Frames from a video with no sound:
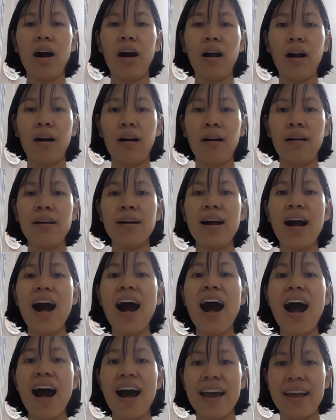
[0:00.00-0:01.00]
are
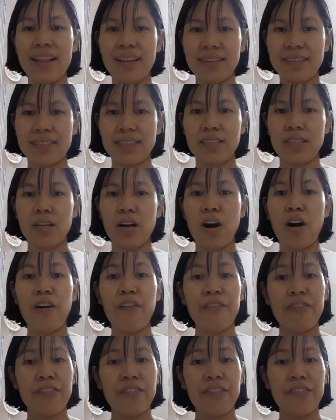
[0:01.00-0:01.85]
aisles of